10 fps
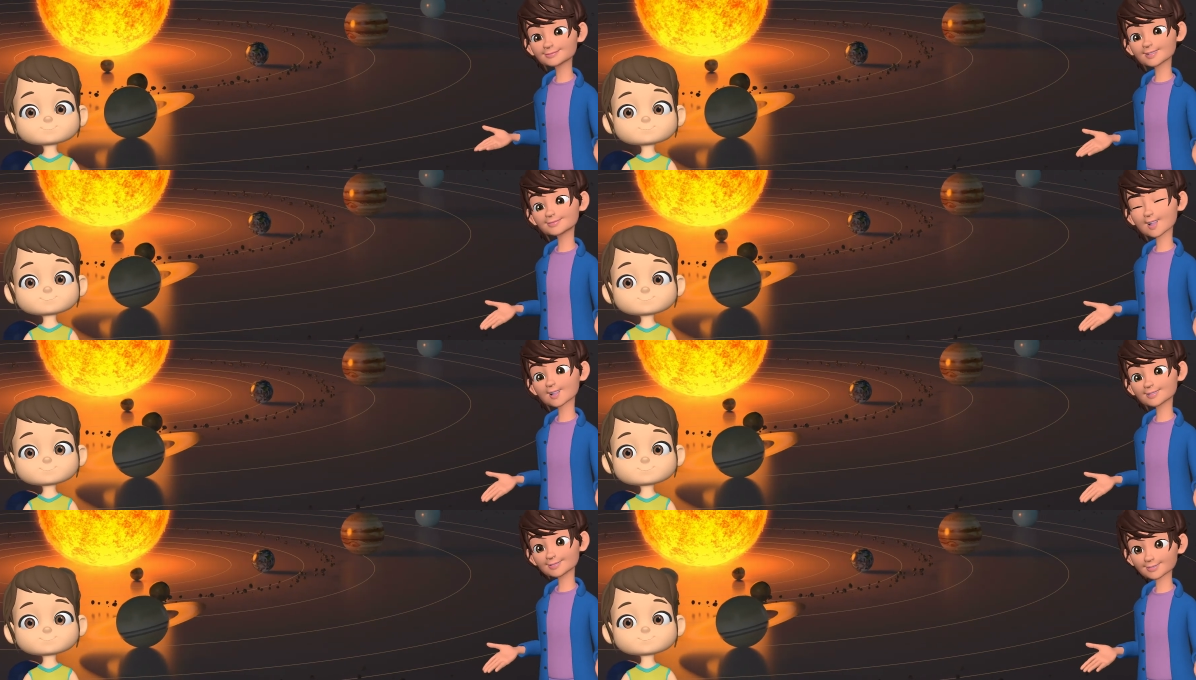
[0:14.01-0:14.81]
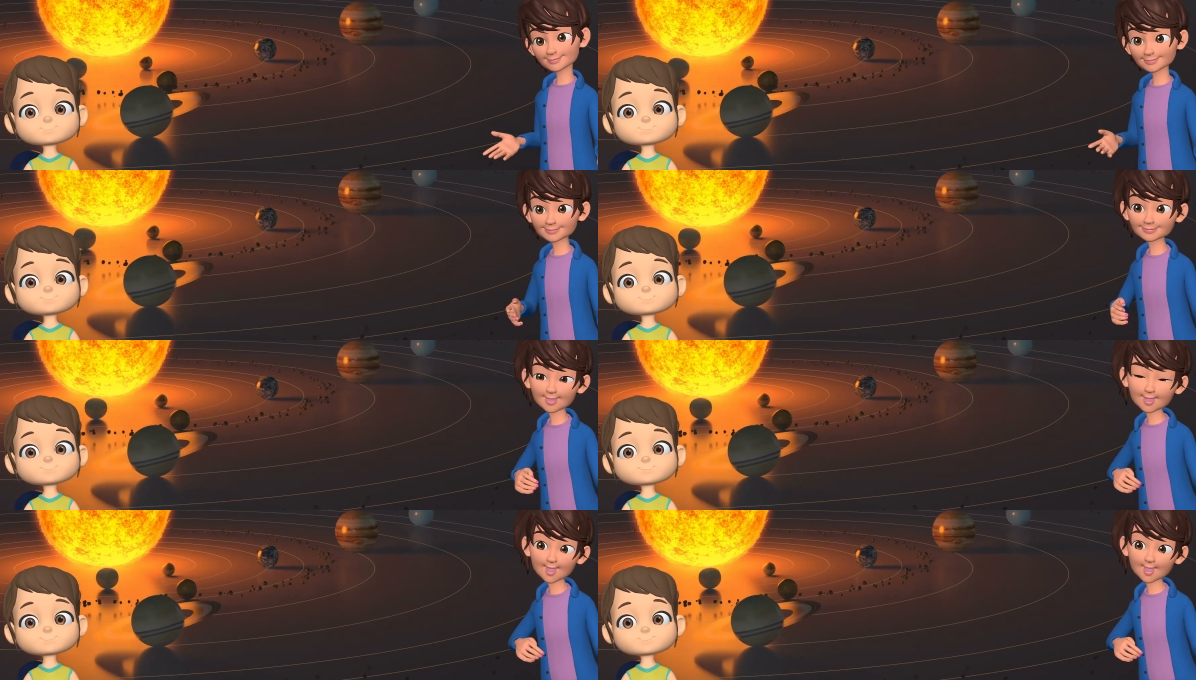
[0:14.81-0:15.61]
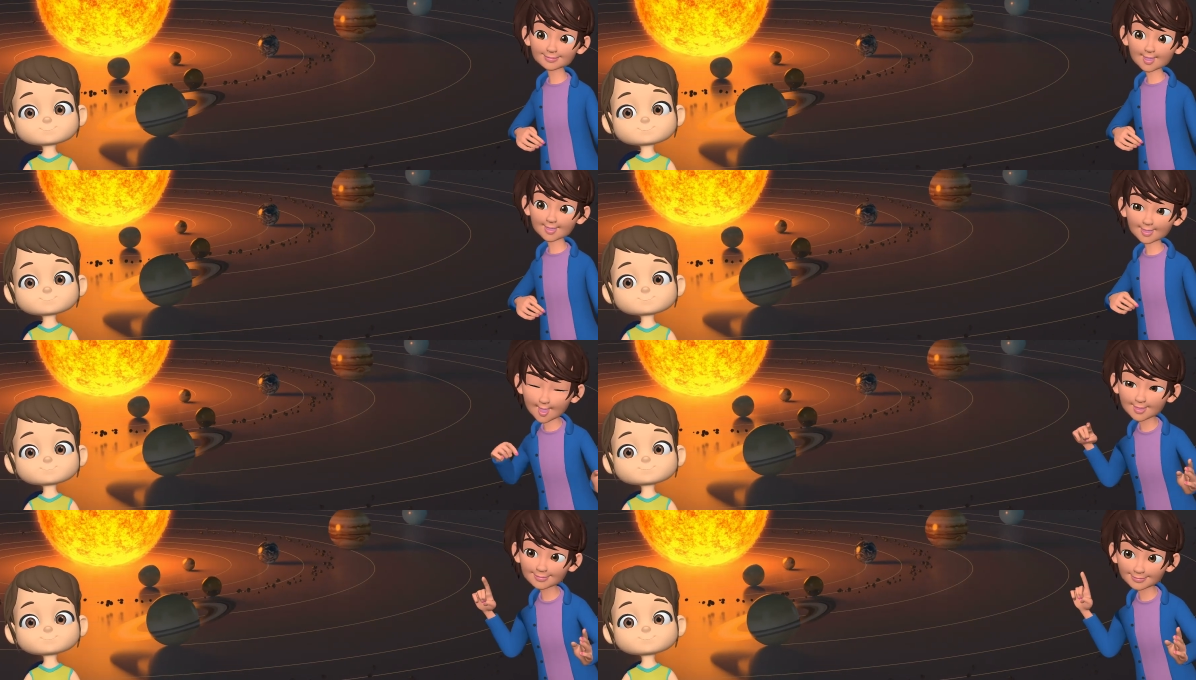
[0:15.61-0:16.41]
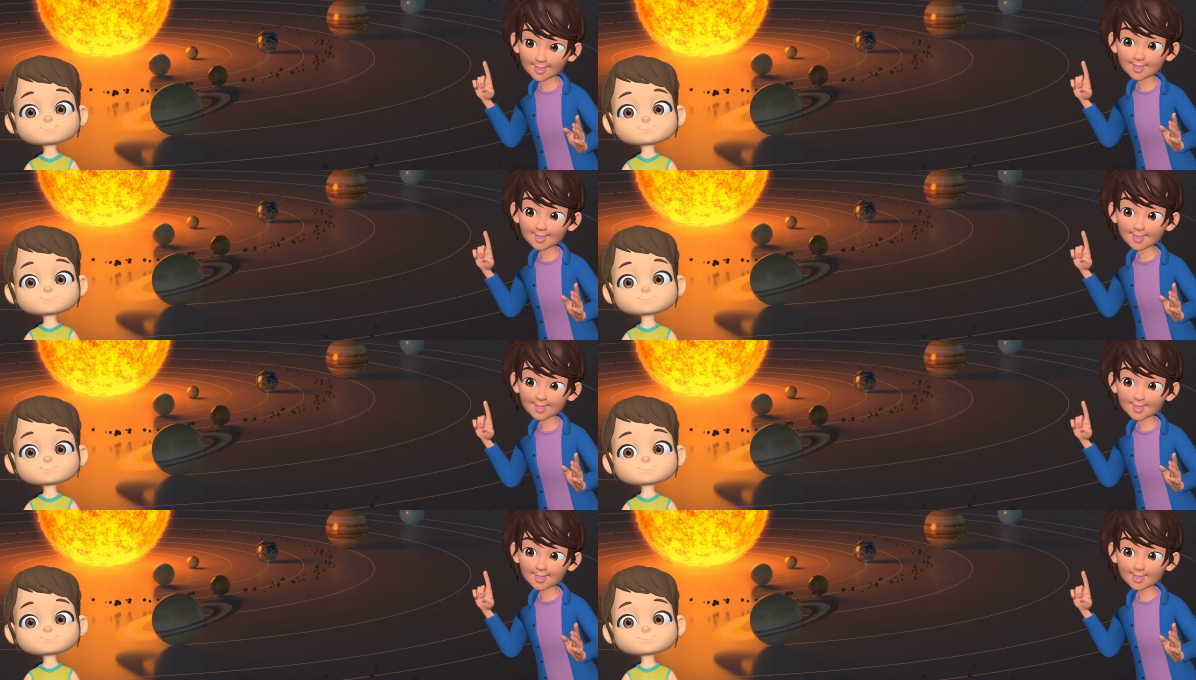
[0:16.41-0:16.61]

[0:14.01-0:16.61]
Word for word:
Speaker 1: The planets, in order from the Sun, are